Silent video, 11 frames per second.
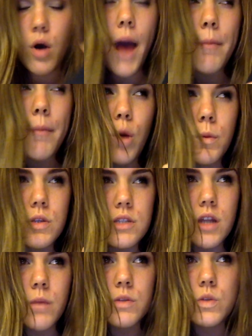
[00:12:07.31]
I'm almost
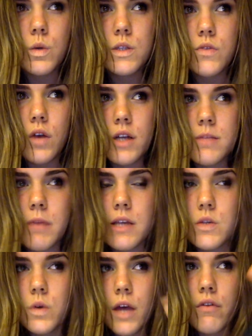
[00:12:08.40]
done with school as far as my
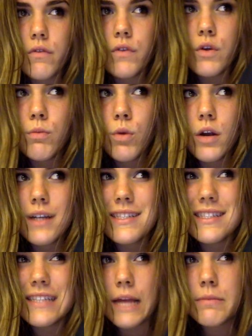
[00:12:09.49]
school I have a few more
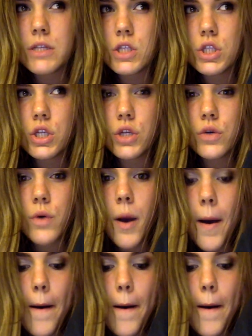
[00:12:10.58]
assignments to do